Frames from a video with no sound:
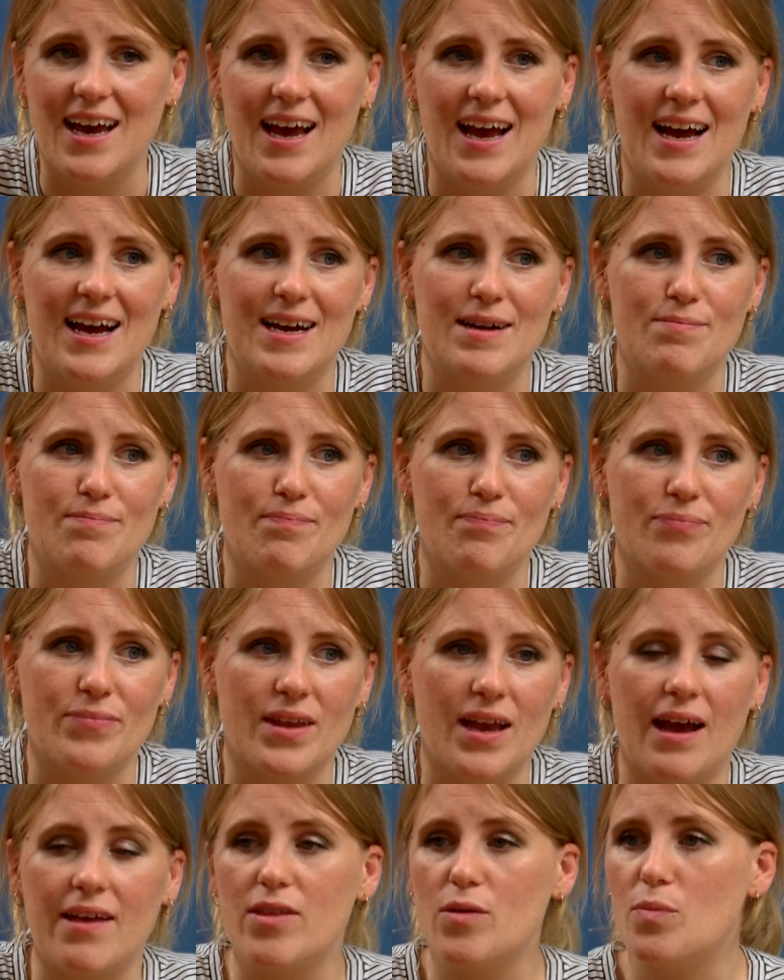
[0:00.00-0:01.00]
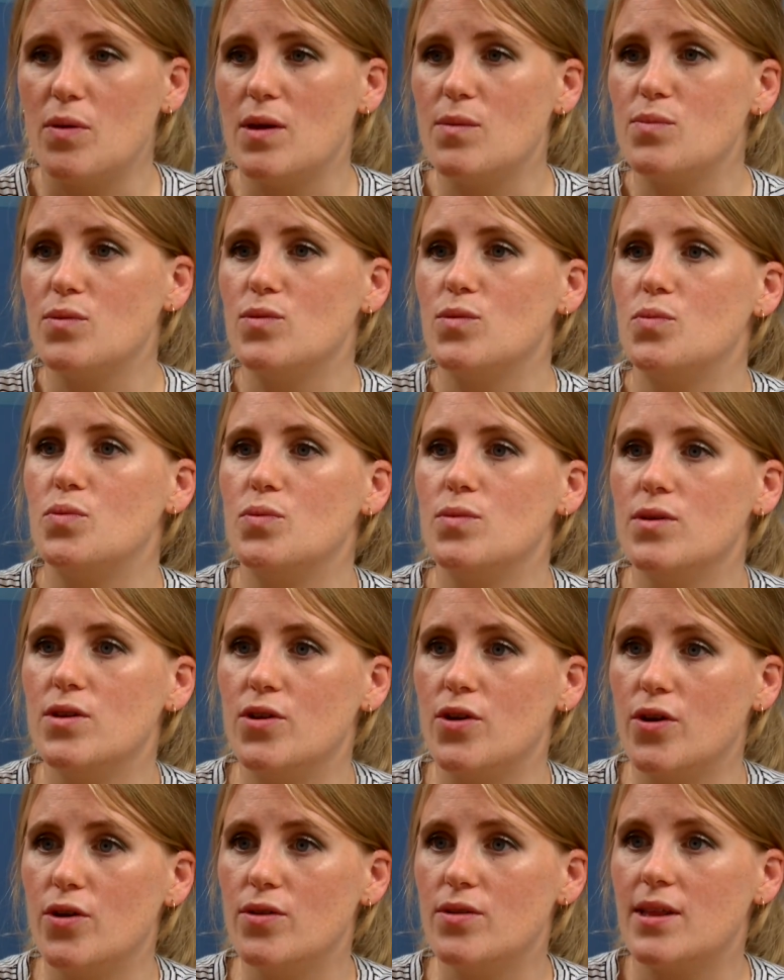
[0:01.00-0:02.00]
Other people,
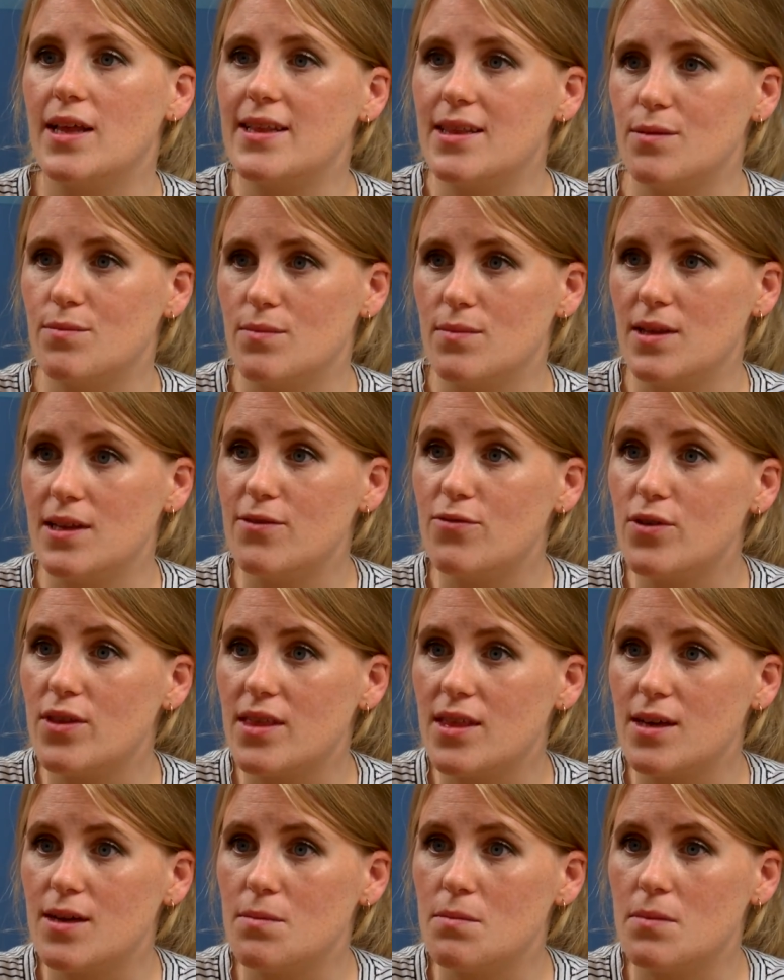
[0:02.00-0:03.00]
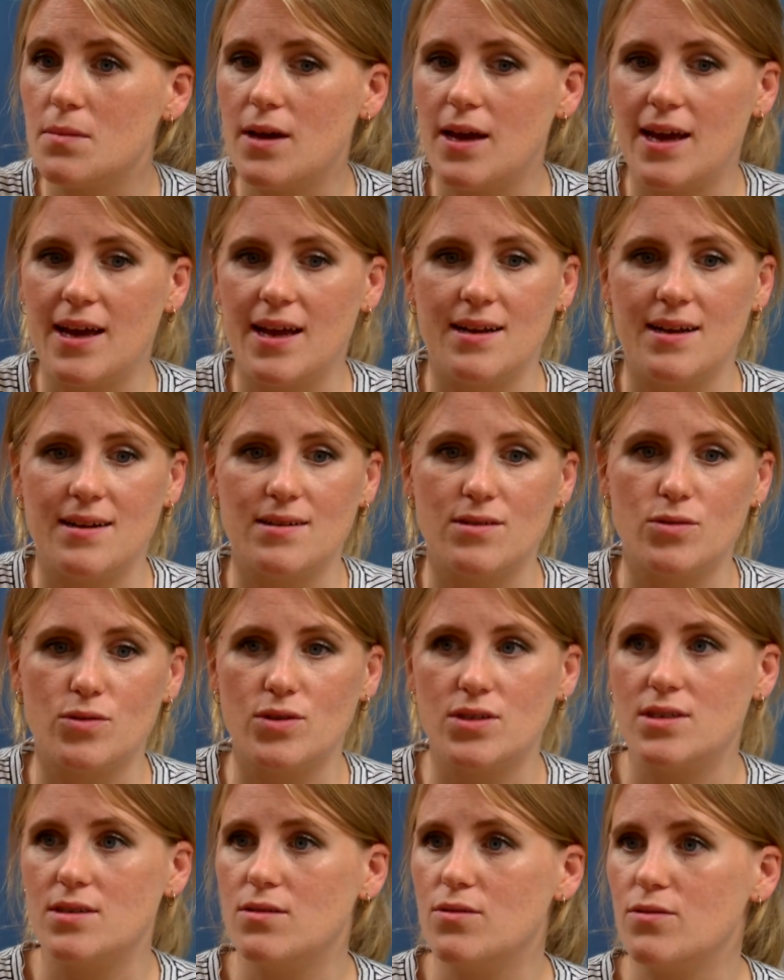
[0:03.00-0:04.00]
let them live with them
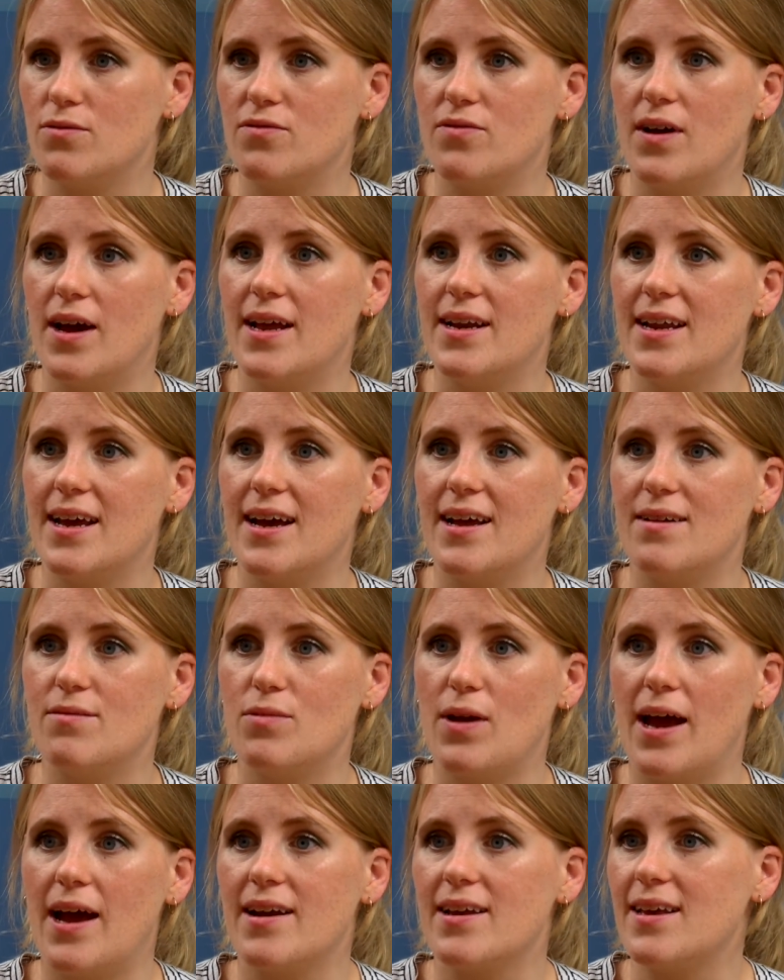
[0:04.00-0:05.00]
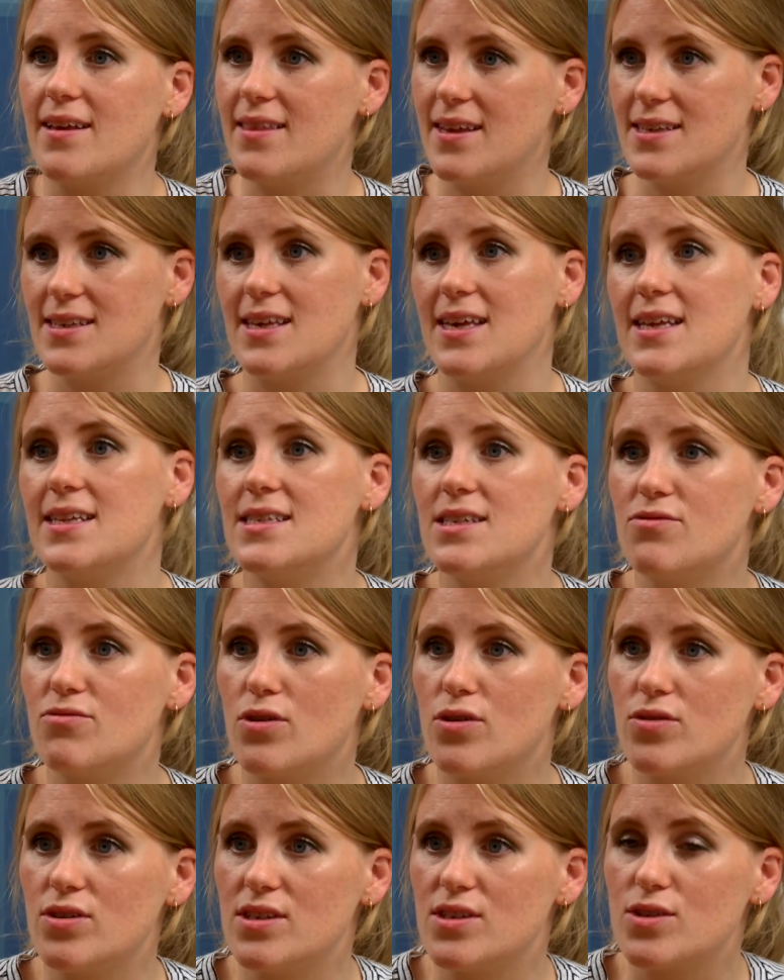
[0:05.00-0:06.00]
or find out how to get their kids
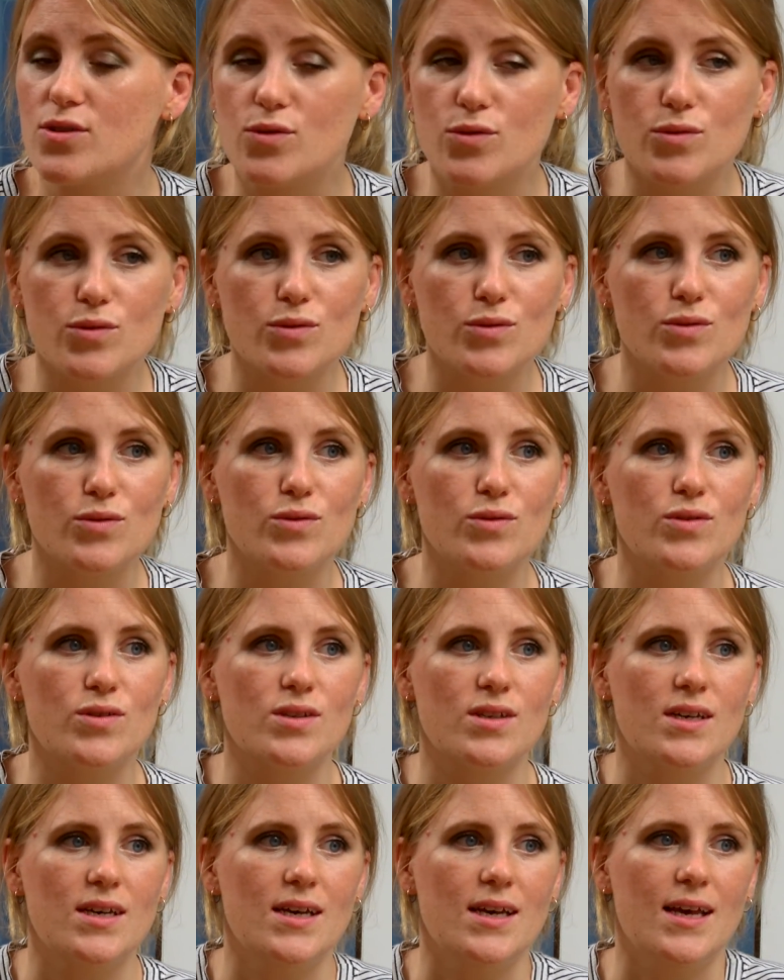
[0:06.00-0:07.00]
enrolled in schools.